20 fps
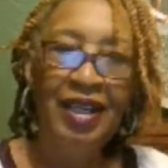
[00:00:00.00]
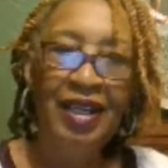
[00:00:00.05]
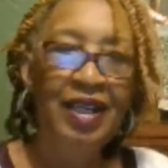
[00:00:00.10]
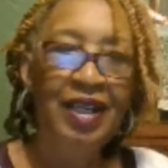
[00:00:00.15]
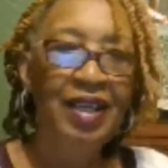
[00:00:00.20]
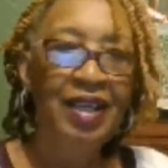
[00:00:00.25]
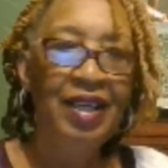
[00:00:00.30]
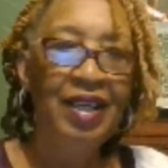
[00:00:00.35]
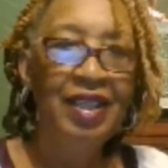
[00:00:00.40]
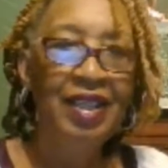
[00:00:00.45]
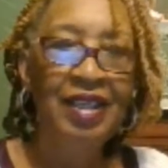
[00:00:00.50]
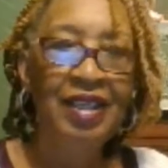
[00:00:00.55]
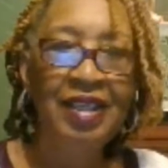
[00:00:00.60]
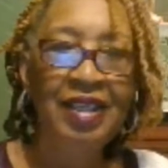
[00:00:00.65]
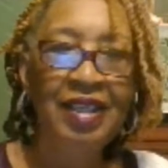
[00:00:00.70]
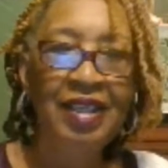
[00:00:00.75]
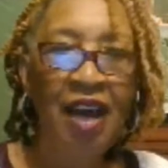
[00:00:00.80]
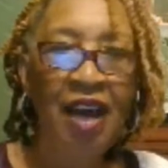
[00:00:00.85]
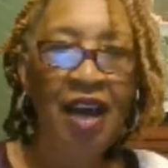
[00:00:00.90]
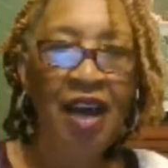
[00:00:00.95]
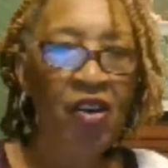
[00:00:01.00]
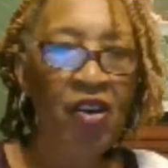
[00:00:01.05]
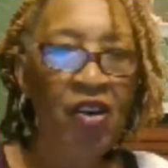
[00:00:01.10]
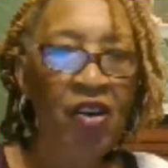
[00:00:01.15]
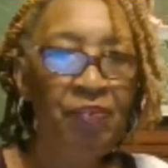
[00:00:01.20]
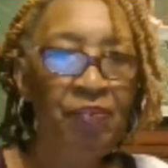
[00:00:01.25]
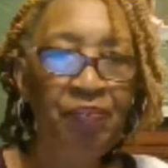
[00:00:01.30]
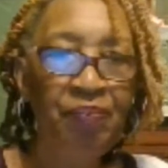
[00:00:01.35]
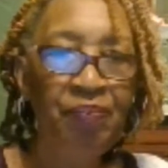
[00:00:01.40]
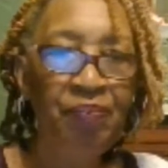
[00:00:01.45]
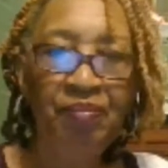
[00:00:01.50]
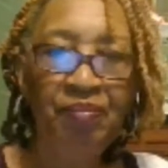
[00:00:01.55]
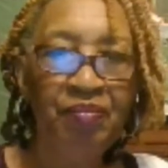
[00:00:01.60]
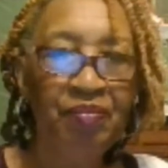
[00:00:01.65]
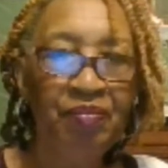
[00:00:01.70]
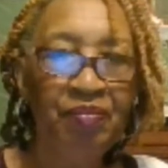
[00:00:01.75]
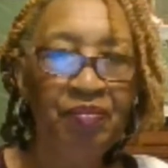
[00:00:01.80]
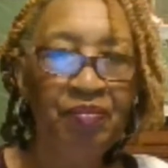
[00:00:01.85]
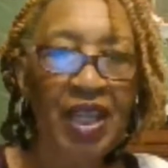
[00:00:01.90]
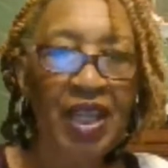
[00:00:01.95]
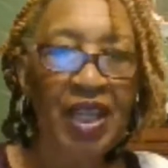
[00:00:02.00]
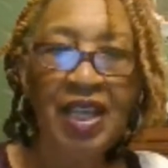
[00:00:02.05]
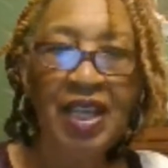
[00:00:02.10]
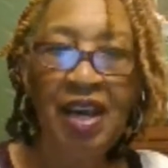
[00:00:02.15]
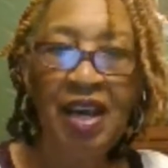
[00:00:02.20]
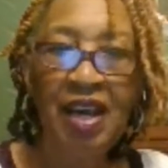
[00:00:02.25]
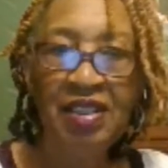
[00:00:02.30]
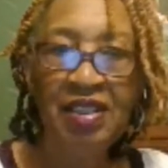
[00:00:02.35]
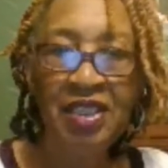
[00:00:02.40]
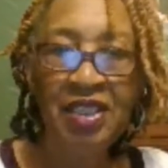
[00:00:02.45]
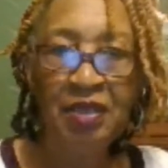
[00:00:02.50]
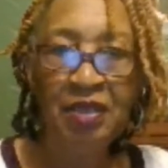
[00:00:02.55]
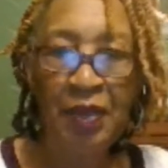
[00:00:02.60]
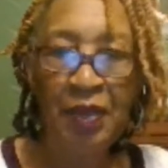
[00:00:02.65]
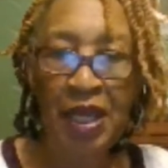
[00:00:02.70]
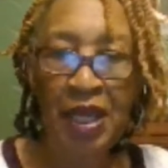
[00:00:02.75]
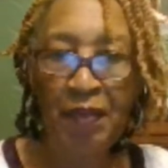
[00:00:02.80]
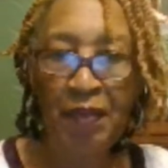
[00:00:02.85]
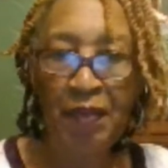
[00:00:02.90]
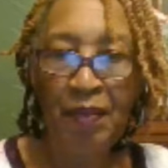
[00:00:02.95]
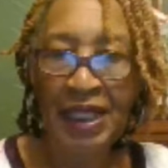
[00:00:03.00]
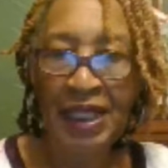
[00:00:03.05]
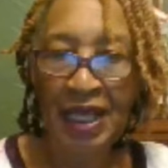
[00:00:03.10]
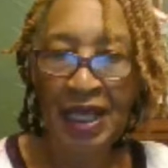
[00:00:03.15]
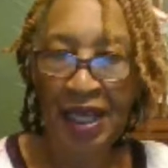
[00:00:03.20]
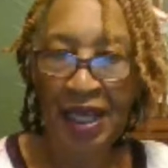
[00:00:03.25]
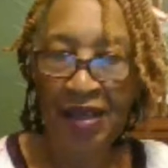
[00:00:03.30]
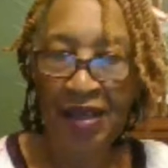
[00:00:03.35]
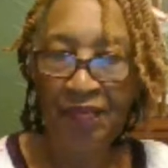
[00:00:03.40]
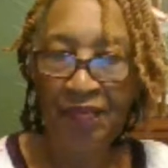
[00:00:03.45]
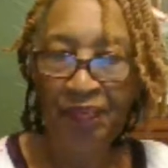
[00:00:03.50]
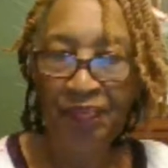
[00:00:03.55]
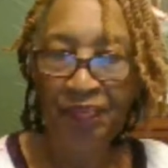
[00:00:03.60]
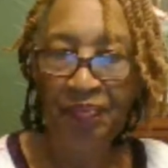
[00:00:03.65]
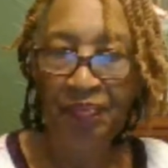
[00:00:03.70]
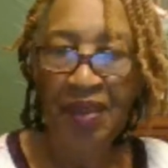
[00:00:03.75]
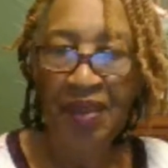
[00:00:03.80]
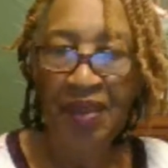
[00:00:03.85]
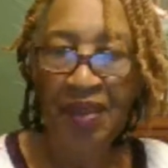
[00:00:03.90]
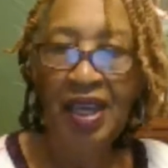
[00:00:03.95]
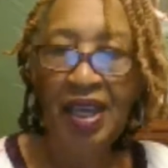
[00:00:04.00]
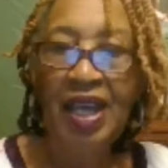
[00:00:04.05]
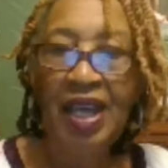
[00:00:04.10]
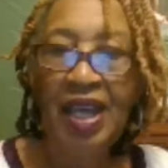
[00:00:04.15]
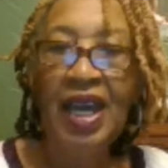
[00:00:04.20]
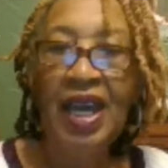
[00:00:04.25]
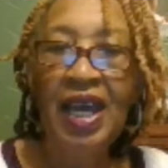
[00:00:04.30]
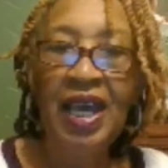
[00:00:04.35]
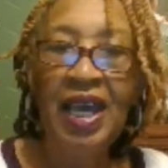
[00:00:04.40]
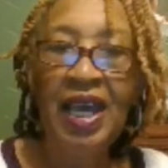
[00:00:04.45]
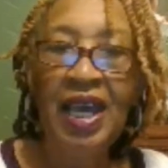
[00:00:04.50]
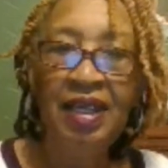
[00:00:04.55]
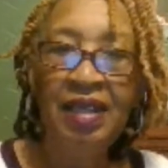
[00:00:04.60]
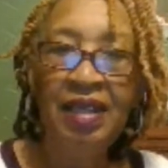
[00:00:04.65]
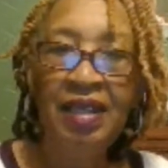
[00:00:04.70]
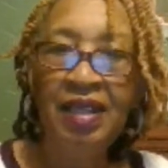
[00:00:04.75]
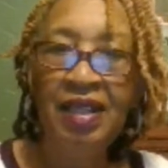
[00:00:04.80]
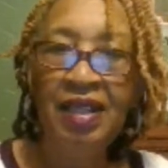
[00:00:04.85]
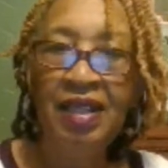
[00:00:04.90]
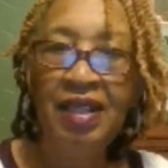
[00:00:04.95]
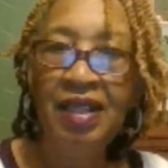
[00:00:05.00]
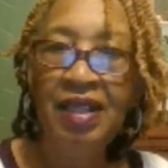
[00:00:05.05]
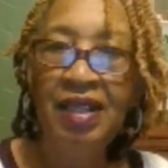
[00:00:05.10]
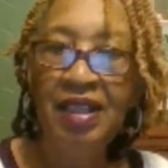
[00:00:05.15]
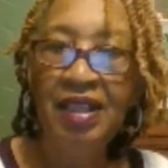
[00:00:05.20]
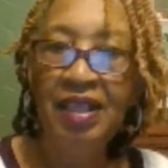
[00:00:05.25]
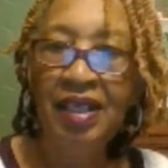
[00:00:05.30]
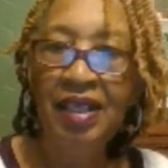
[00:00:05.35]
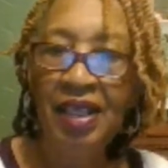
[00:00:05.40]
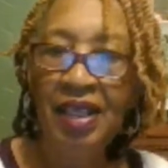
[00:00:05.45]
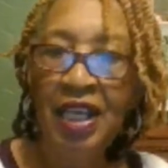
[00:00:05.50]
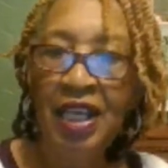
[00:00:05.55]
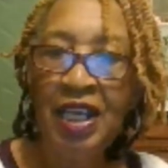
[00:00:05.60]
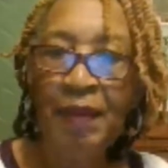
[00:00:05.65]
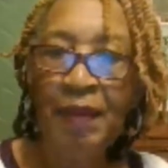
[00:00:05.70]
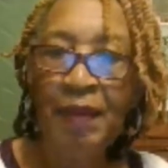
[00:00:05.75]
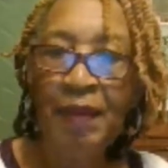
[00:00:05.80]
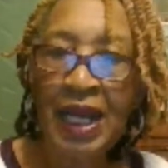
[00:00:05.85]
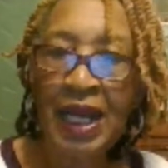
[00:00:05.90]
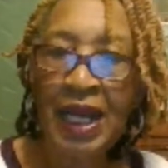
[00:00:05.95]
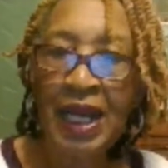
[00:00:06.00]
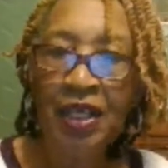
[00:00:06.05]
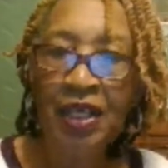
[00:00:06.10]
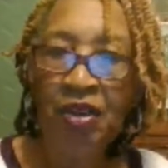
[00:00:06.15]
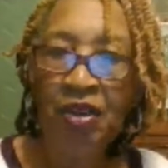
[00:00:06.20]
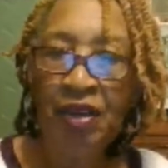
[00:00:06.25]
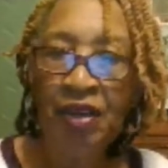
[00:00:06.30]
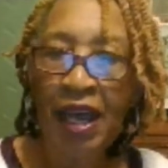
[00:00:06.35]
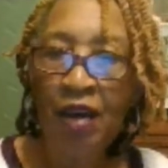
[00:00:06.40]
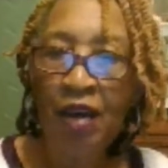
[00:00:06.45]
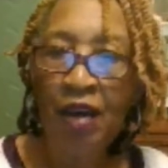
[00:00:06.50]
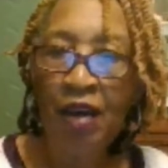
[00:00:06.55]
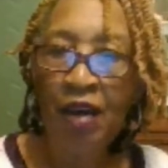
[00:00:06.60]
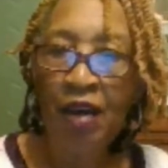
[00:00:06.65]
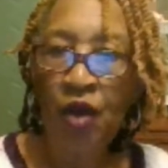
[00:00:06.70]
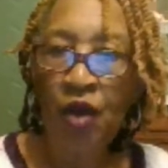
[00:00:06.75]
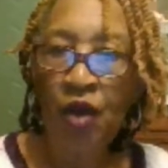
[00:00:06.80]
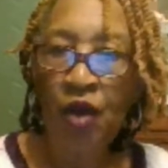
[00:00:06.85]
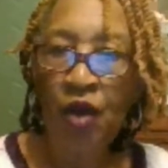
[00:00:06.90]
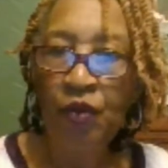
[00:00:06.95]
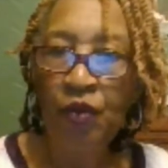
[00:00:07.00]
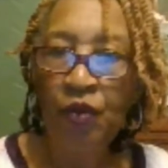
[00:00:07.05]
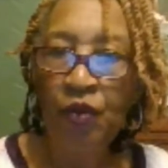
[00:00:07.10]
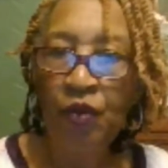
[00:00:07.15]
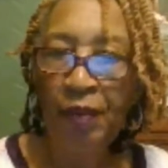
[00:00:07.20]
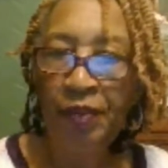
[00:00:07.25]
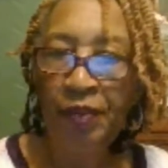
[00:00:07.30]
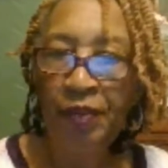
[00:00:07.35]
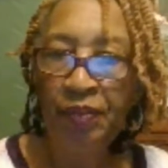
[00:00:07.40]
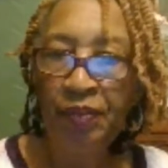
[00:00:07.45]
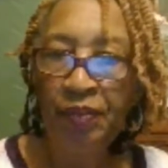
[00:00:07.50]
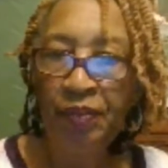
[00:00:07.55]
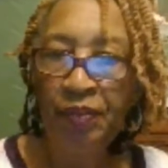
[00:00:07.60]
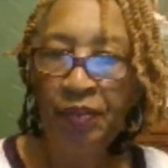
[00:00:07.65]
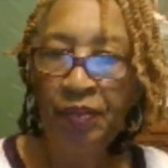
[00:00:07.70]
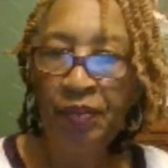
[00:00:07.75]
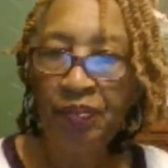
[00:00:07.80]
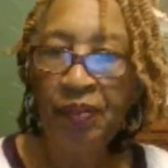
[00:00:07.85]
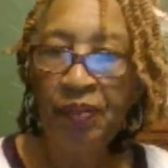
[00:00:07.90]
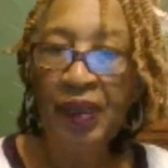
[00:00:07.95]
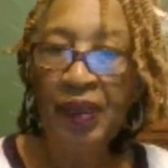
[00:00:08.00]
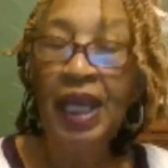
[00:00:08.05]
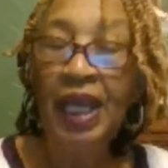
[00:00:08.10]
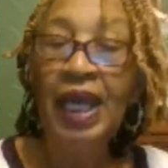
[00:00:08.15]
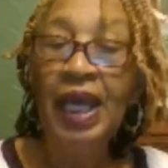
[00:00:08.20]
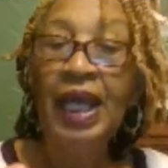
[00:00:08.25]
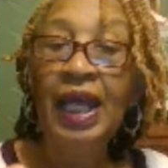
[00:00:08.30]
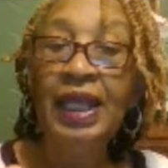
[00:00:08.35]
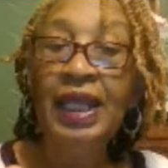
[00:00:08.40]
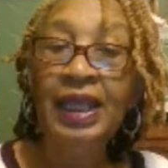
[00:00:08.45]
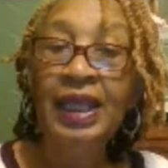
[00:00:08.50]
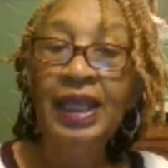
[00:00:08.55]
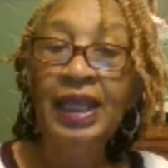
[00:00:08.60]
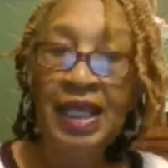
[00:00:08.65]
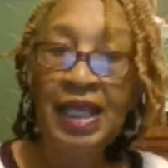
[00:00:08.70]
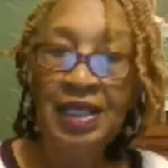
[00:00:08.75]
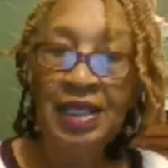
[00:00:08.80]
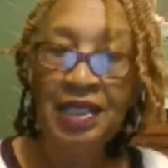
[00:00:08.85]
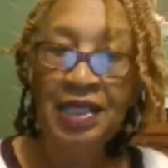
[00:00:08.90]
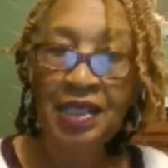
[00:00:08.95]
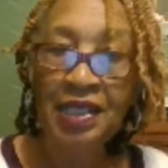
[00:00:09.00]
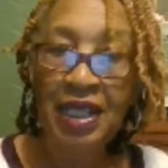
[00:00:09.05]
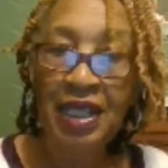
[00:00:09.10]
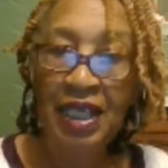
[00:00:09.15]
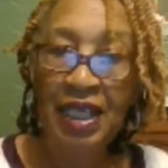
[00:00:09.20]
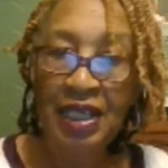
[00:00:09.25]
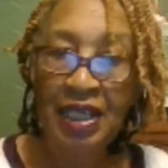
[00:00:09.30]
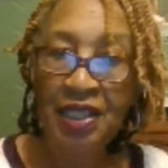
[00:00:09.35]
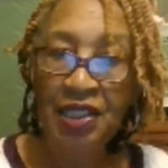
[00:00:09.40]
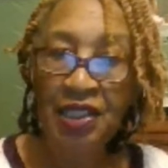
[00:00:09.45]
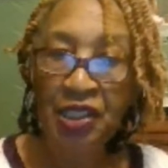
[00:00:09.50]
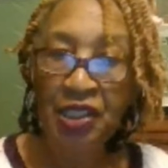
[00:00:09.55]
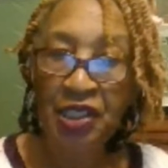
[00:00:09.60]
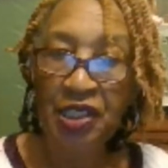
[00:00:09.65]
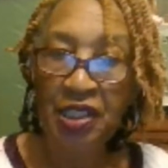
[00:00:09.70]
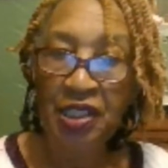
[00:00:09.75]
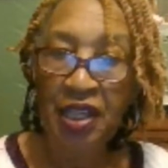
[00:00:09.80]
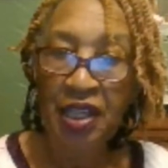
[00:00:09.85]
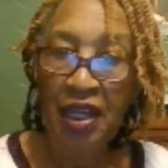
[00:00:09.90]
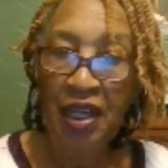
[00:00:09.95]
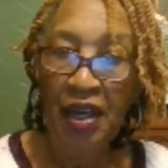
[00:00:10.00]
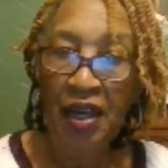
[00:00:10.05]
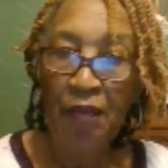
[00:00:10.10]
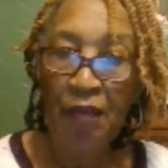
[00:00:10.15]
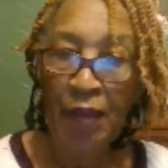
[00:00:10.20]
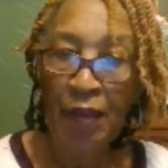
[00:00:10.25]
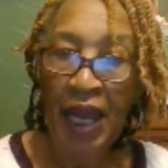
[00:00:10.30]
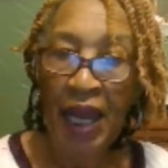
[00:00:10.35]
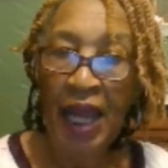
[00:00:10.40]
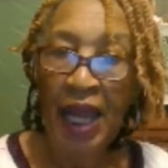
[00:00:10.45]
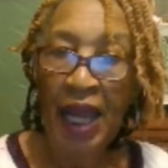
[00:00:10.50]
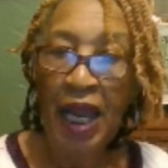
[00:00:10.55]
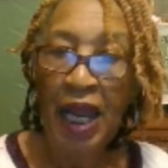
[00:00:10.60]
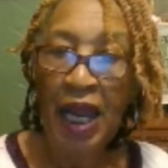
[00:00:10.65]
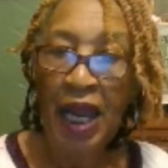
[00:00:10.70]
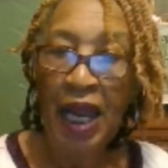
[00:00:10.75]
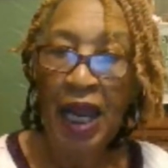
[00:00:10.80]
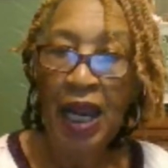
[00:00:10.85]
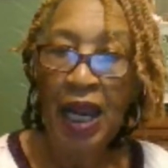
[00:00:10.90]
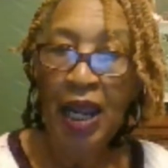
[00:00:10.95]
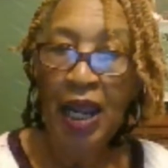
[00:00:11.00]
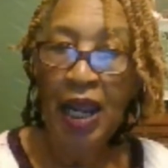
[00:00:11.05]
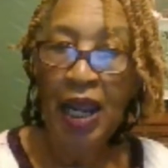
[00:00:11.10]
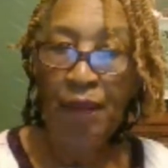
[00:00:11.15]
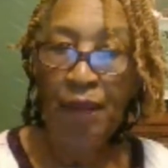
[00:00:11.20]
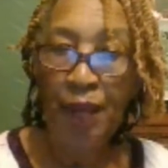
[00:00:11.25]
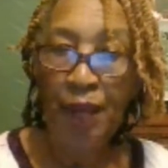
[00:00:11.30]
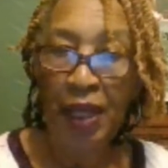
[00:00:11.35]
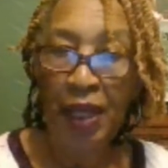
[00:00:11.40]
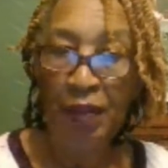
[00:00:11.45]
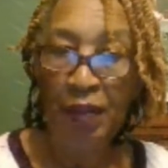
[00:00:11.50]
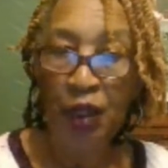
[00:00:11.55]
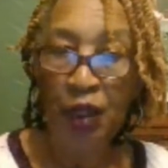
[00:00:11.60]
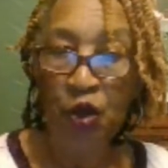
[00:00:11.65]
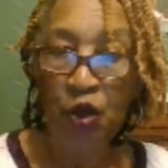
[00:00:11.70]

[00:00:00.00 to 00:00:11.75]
Y'all, y'all just made my day. And anybody that don't have Wonder Woman, this is my baby girl.